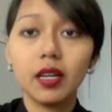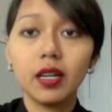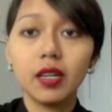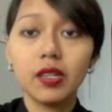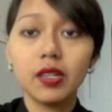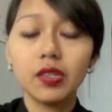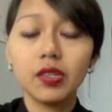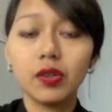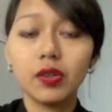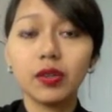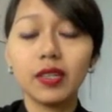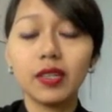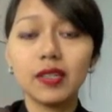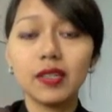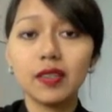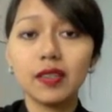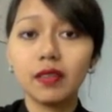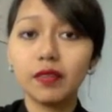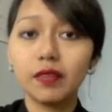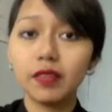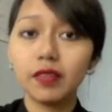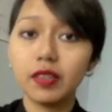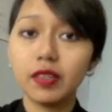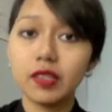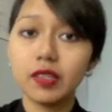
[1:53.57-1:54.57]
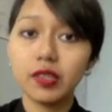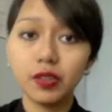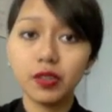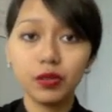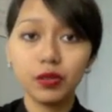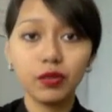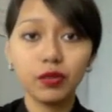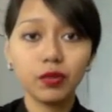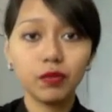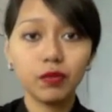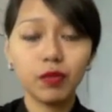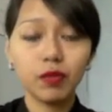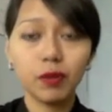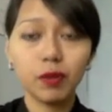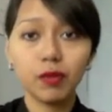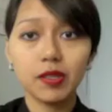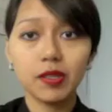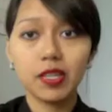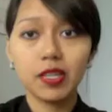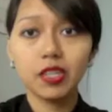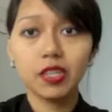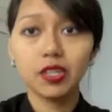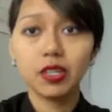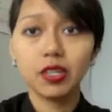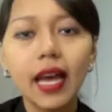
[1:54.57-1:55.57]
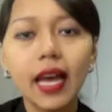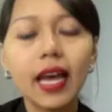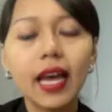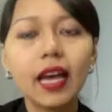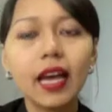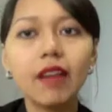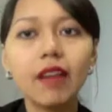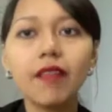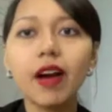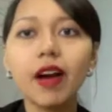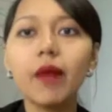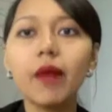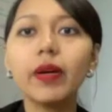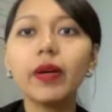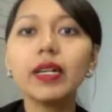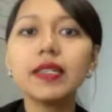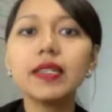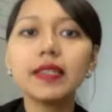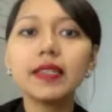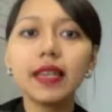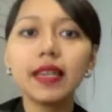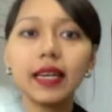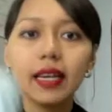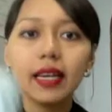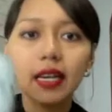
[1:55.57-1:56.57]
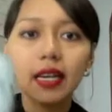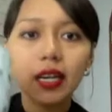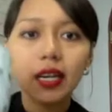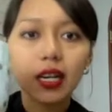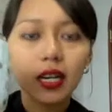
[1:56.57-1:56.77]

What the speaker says: So that's the first two prepositions. If I want to say